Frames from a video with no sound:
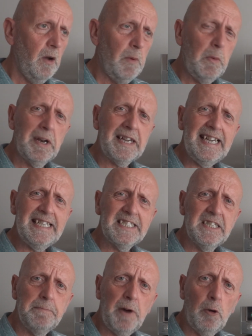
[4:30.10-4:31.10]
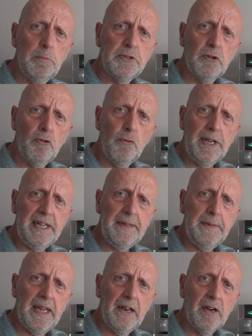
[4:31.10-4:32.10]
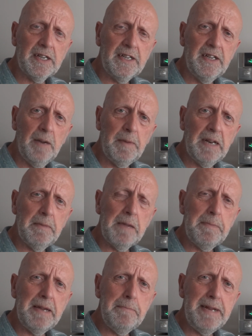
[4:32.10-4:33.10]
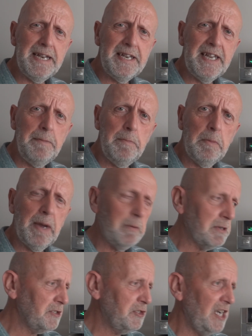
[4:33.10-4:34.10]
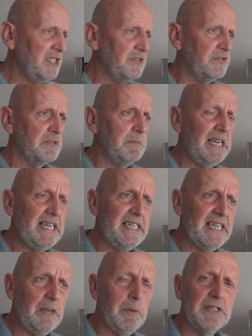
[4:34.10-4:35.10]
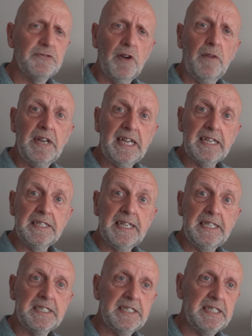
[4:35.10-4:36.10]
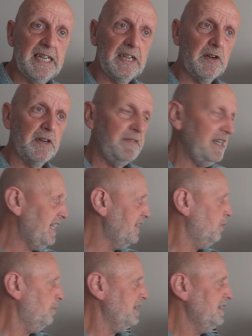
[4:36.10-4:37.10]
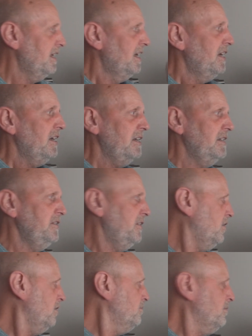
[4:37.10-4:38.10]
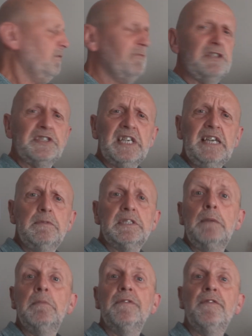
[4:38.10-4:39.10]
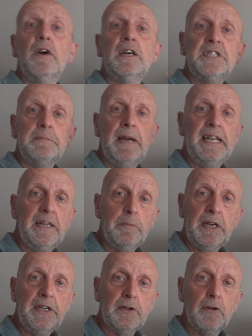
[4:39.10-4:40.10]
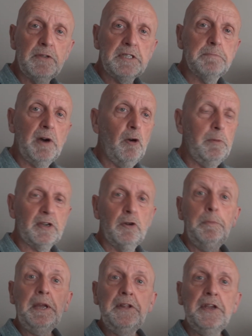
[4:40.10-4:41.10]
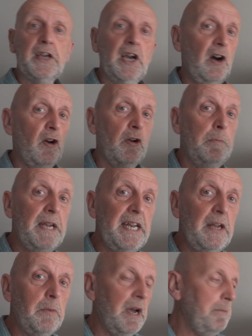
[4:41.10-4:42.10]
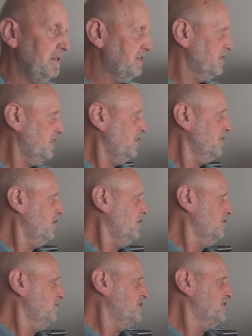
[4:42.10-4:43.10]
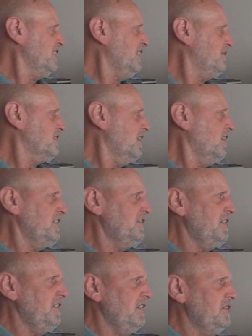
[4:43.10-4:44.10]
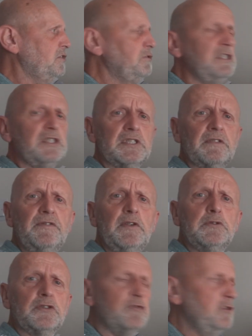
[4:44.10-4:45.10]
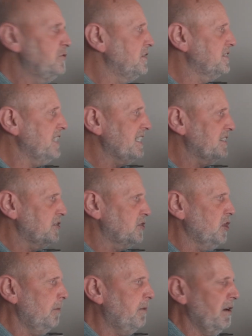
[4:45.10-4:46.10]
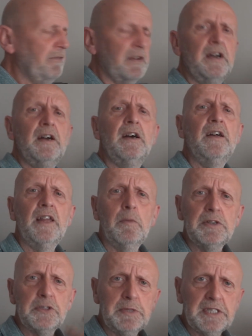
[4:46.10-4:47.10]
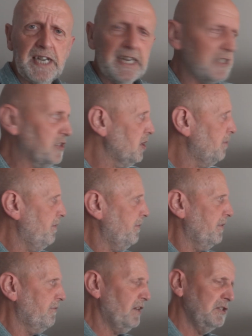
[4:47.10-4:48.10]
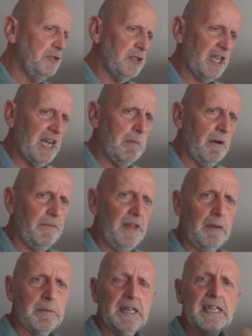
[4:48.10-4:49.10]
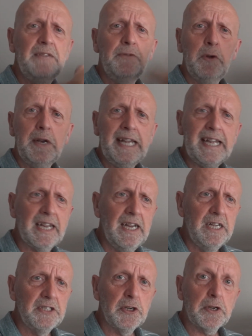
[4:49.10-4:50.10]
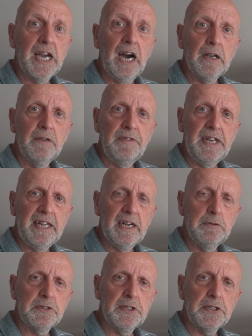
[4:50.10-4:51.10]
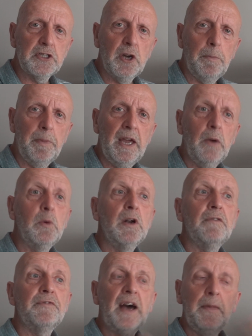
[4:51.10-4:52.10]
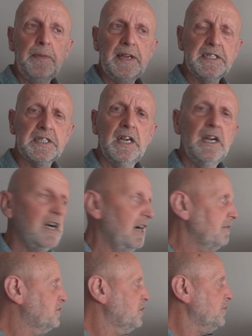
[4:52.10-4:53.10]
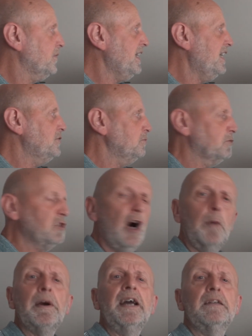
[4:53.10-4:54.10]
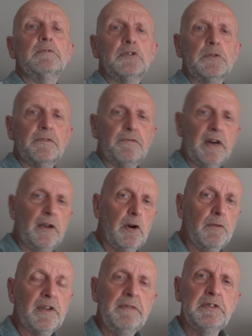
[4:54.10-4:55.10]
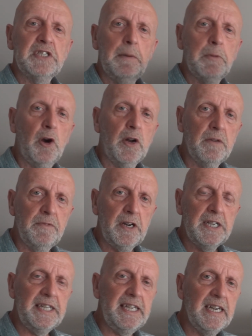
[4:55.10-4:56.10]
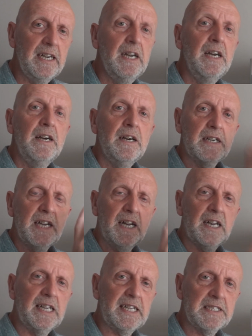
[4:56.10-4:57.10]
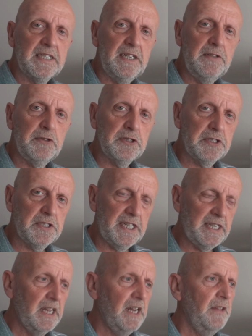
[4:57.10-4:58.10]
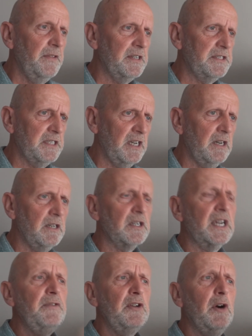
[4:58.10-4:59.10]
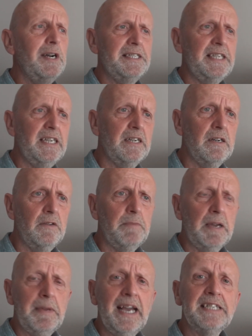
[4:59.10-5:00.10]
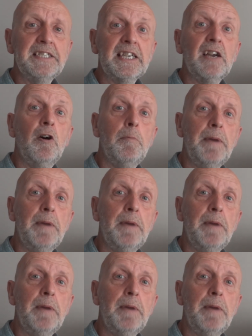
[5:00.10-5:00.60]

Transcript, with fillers: we want to get to the bulbs already in there, like, you know what I mean? They may be a bit dim, we may want to change some LED ones rather than incandescent and that kind of thing. Now, normally on, on receivers, amplifiers, depending where you have got this bulb, it could be in your car, could be anywhere, but uh, on, on a receiver, something like it's usually just a few screws that takes the top off and once we take the top off, the front should come off. Now, I'm going to give you a link to a couple of videos at the top there where I've done this. I've took the actual top and I've took the front off, give you some kind of idea. A couple of links there you've just seen that uh, give you an idea of maybe how to go